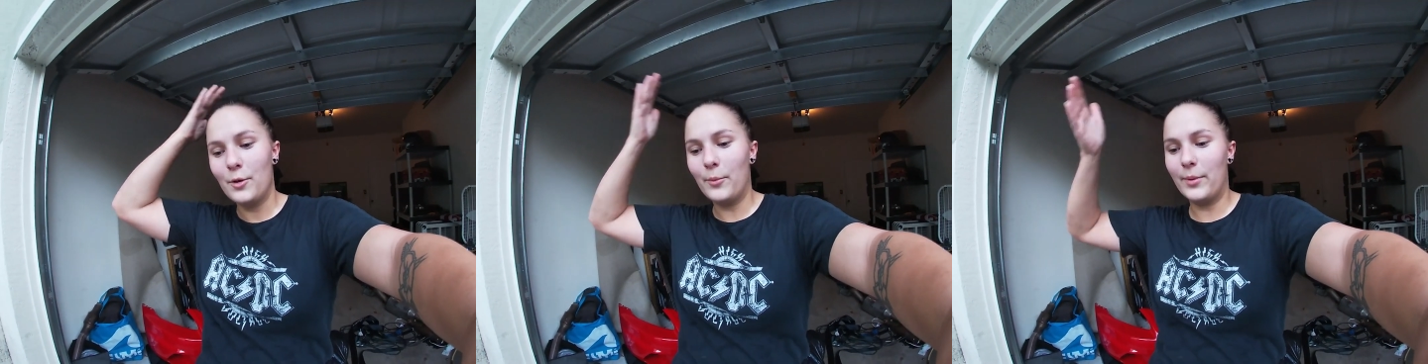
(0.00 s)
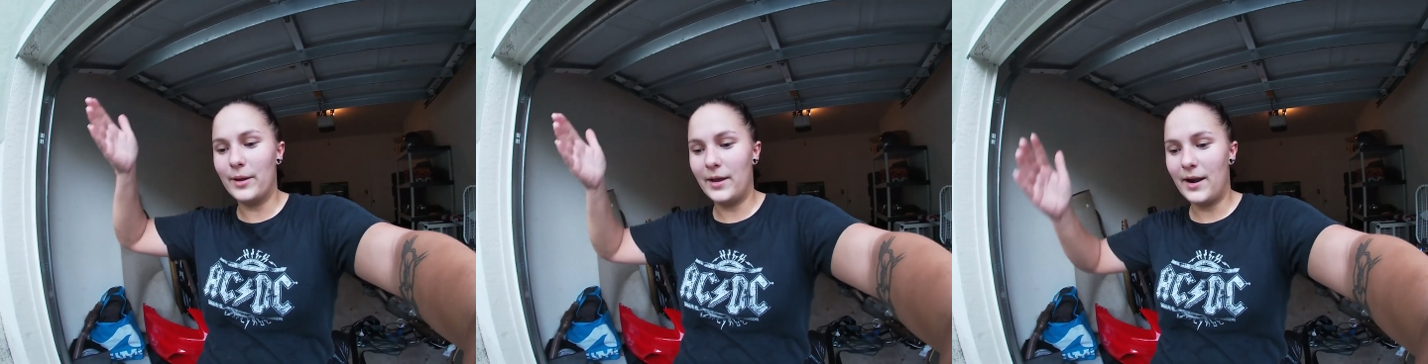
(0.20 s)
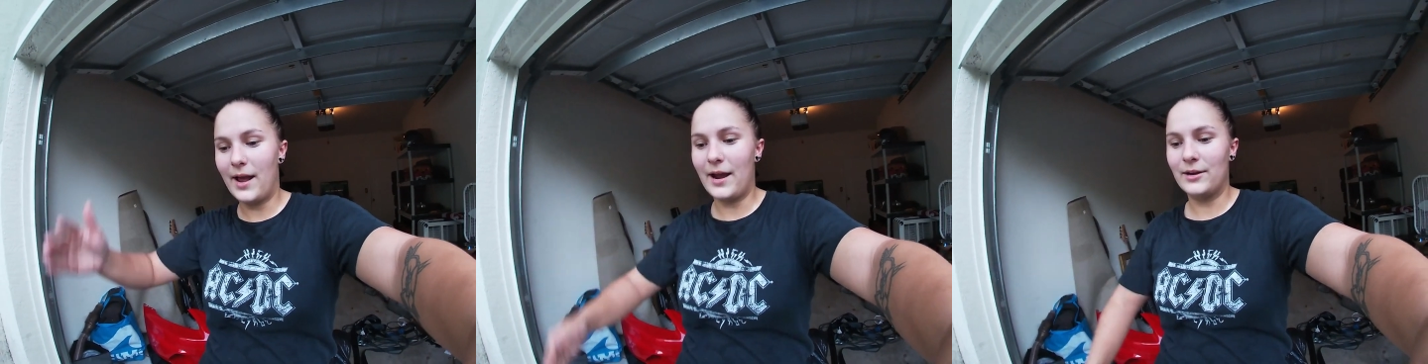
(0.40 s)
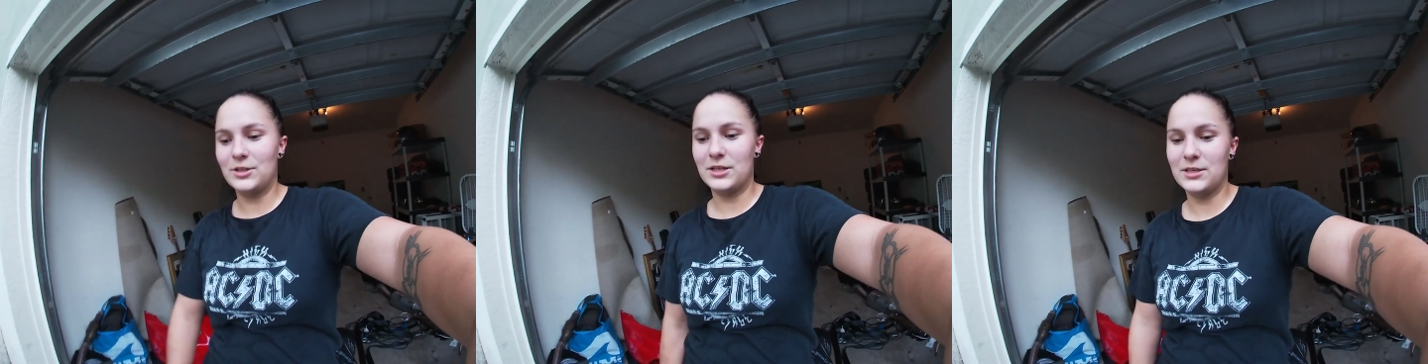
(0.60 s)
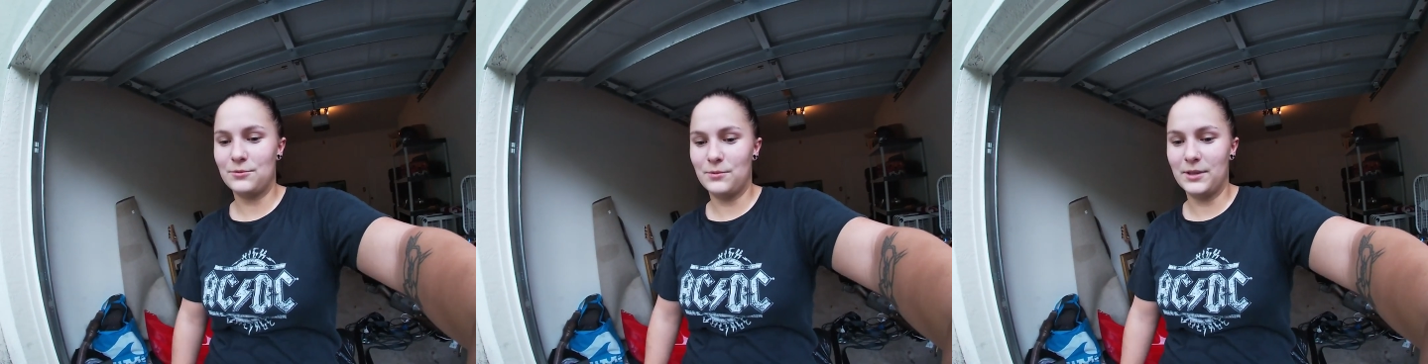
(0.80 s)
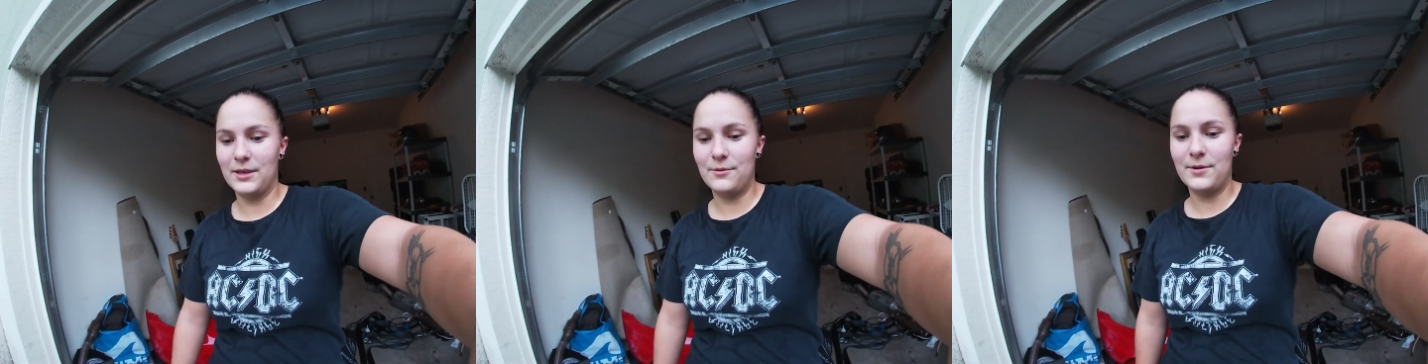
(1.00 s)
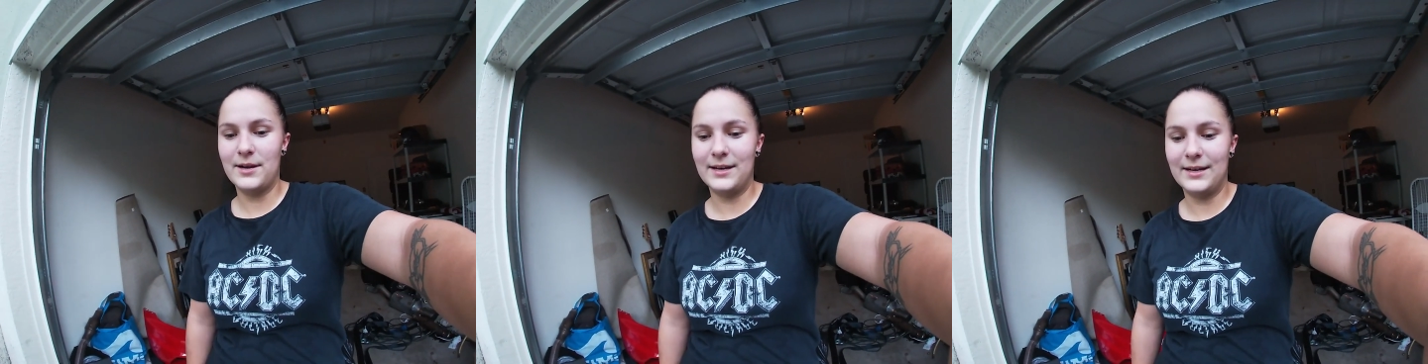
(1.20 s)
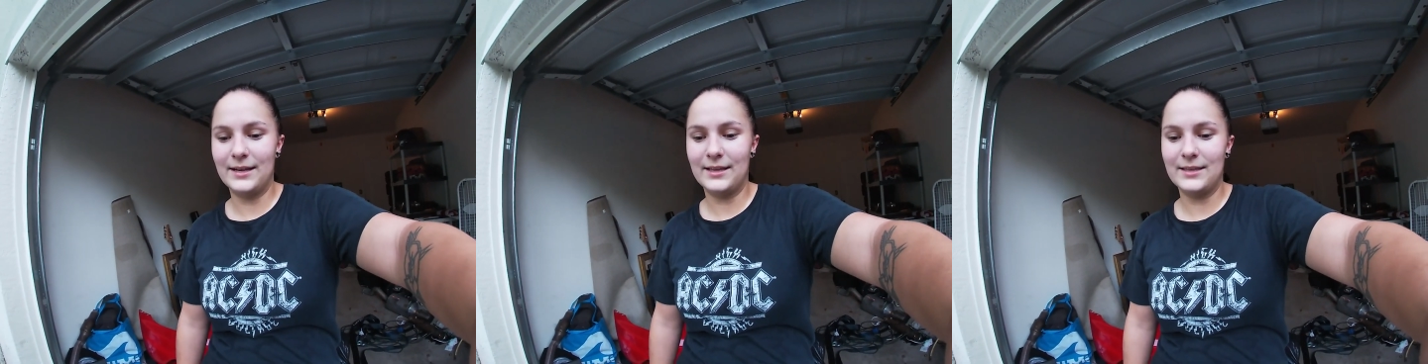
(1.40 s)
But I just really
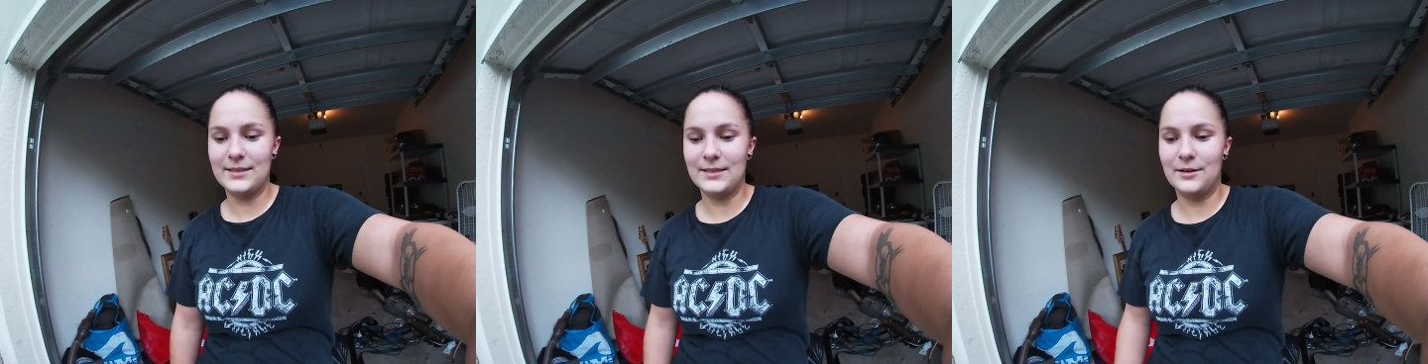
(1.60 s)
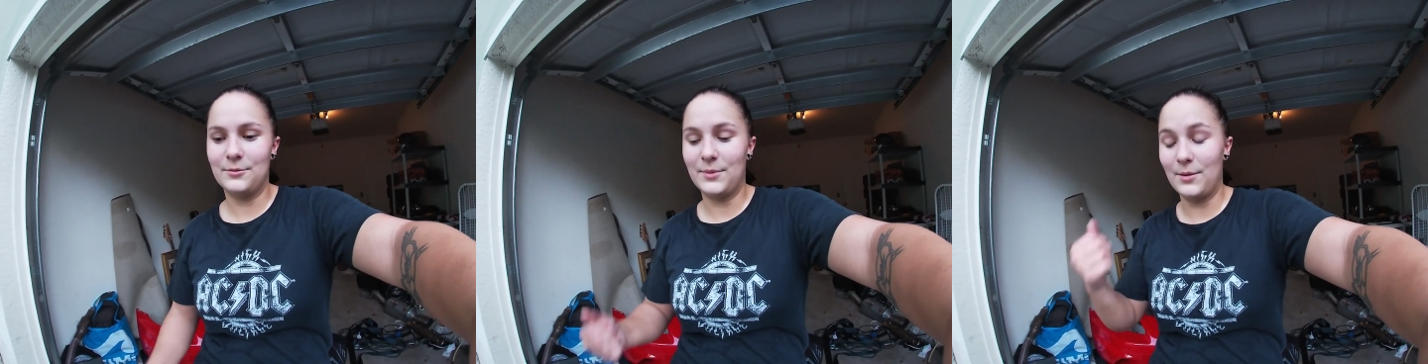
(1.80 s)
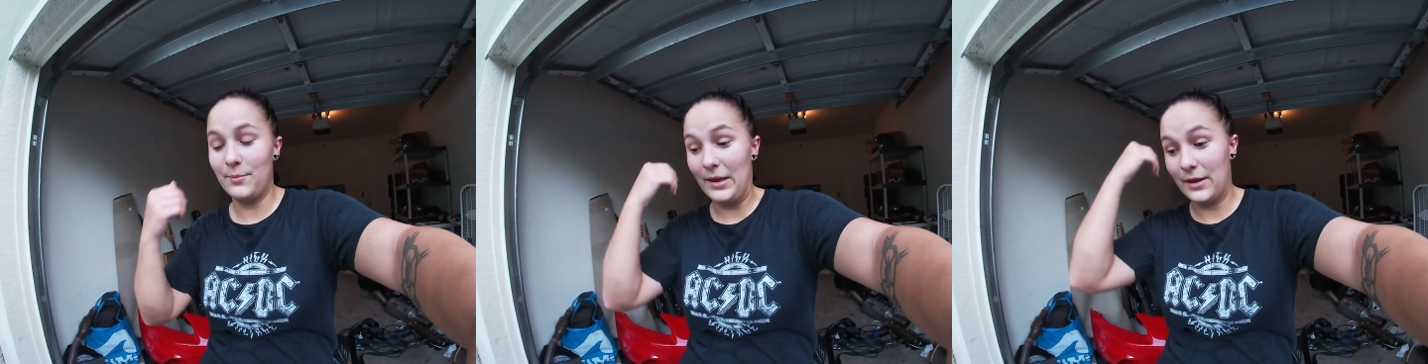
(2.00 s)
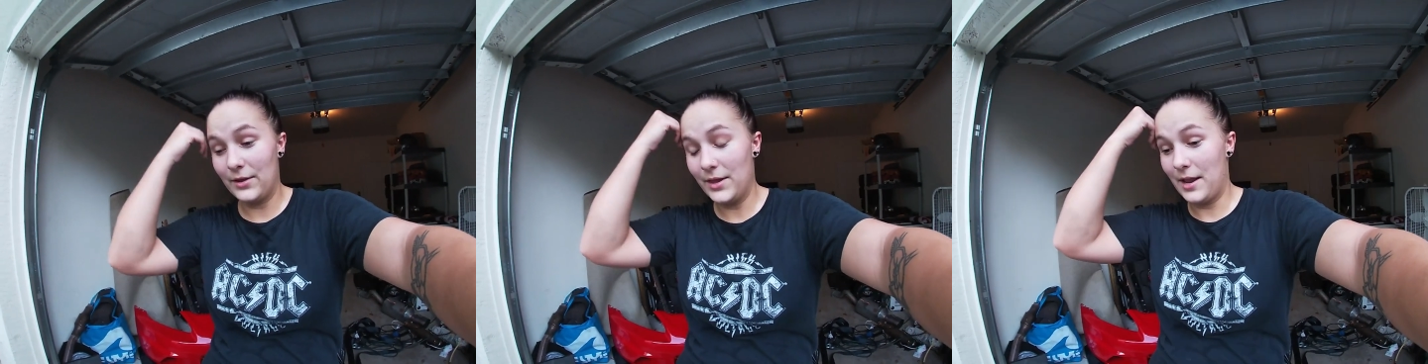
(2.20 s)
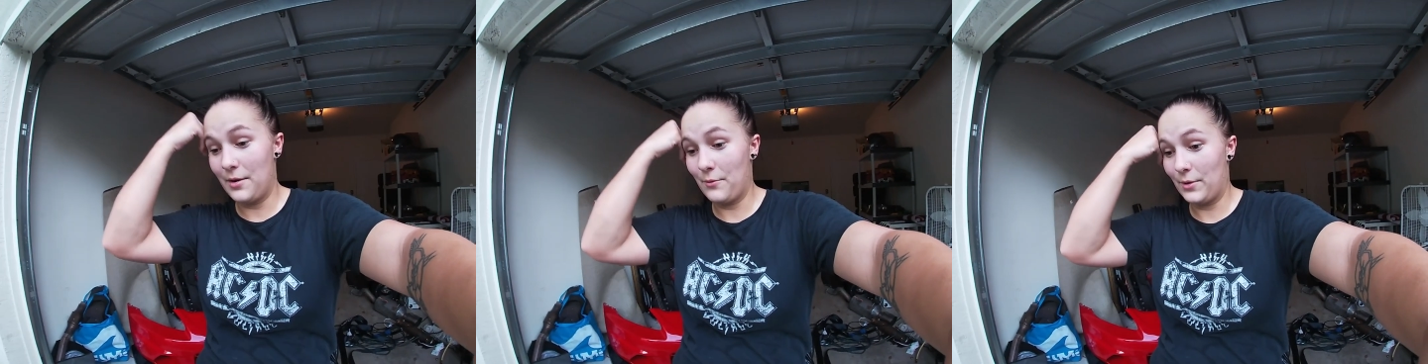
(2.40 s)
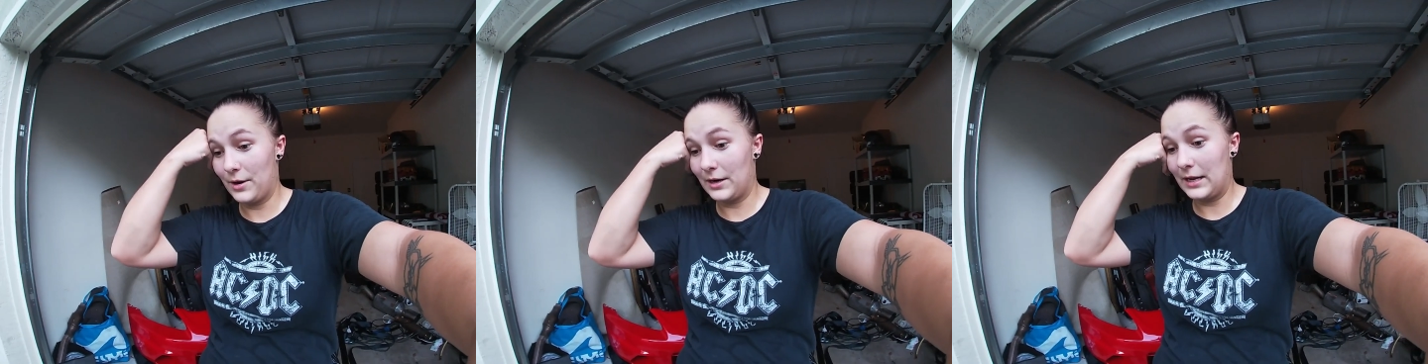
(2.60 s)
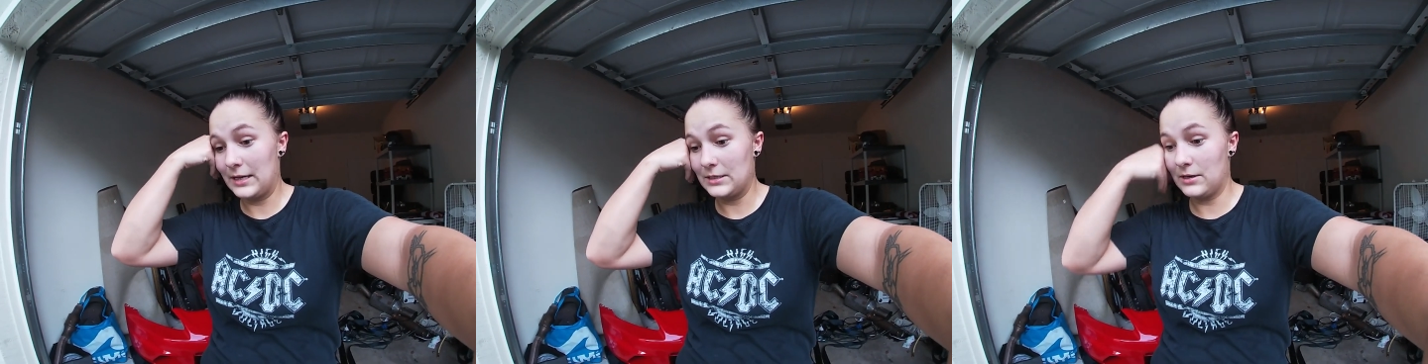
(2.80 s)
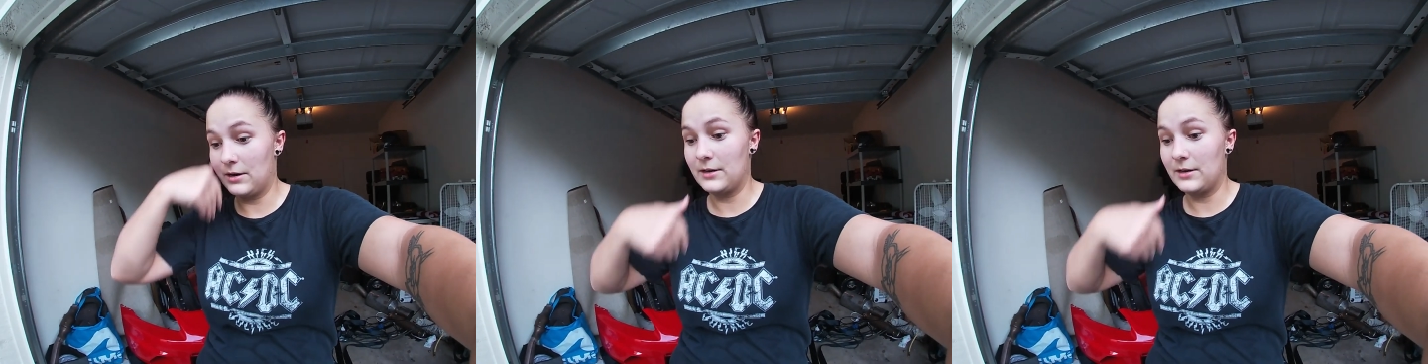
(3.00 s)
wanted to get this under my belt and work as